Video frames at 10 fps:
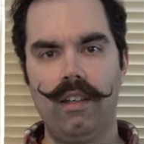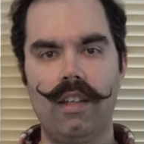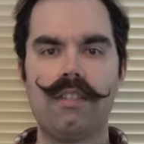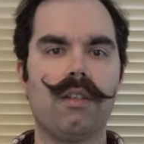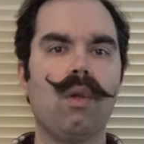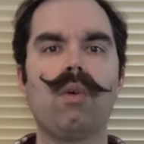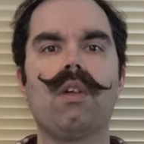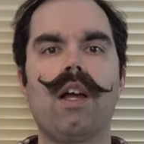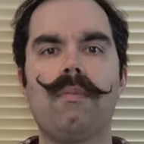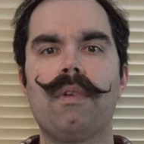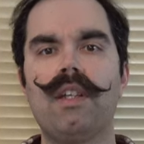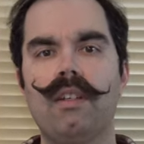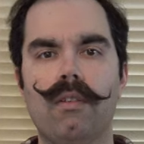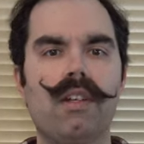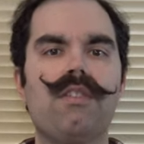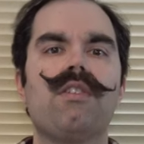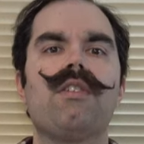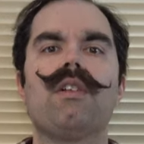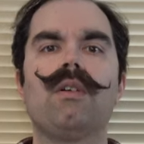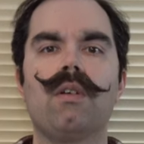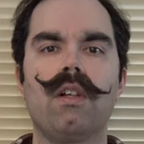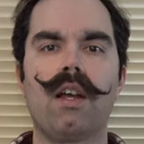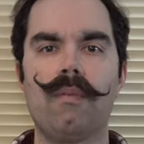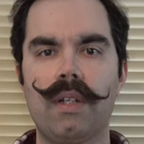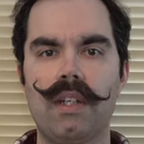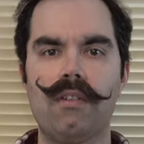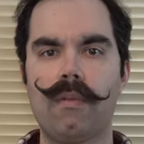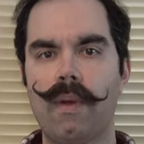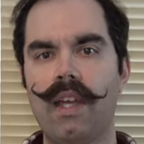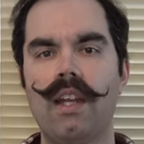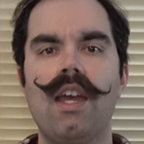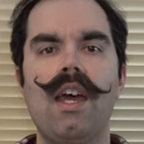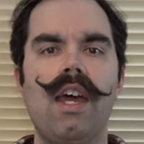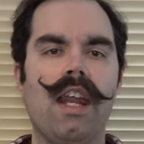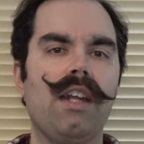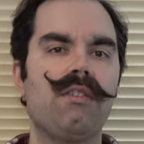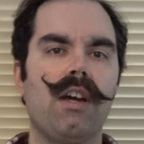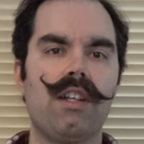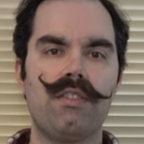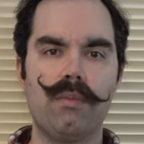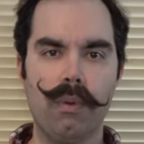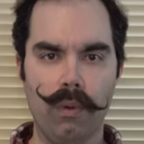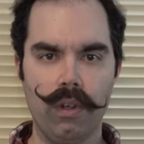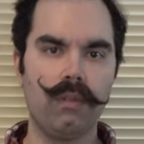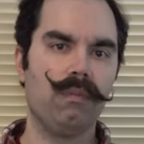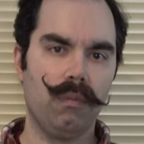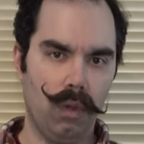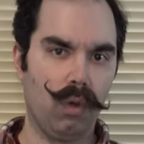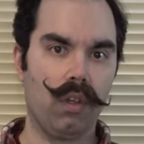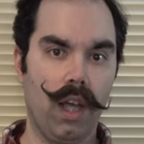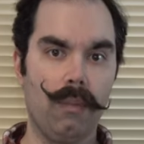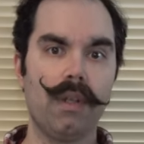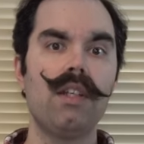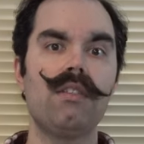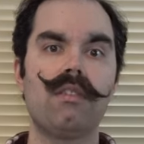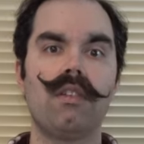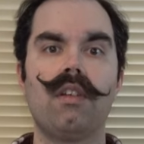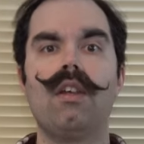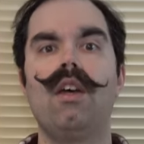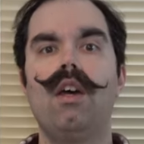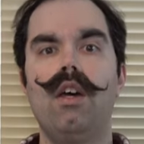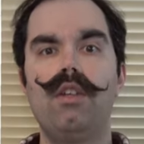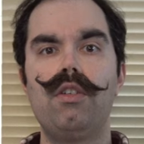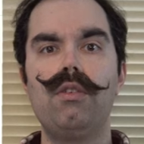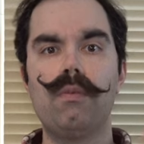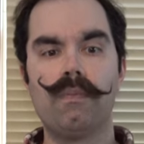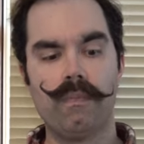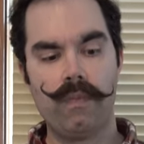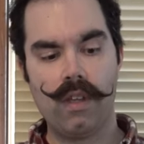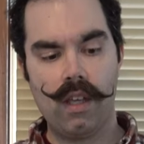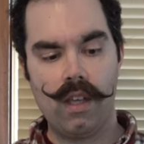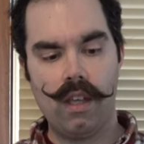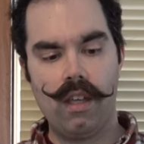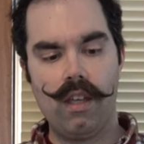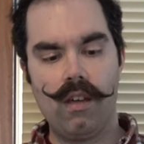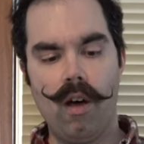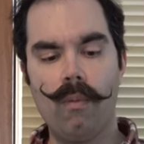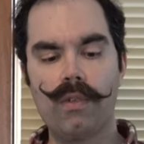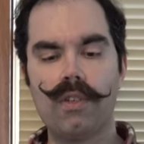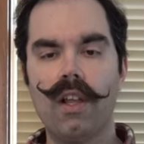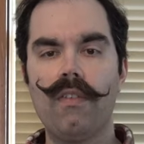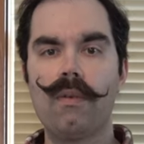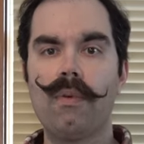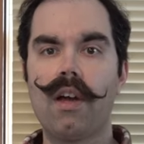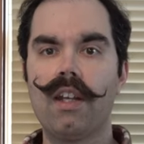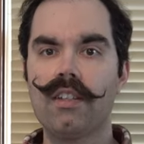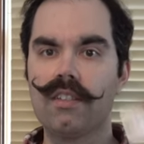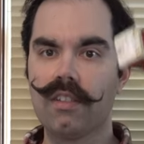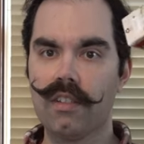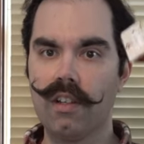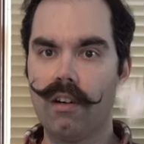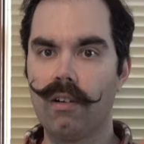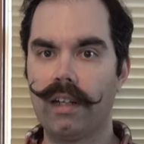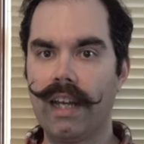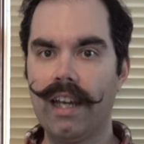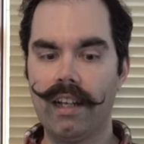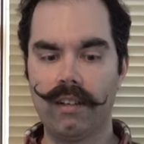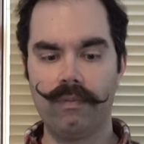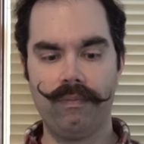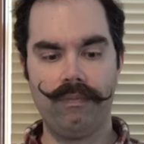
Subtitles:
it's a local company, or considered a local company here in Maine, and I try to support local companies. Two, almost all of their products are organic.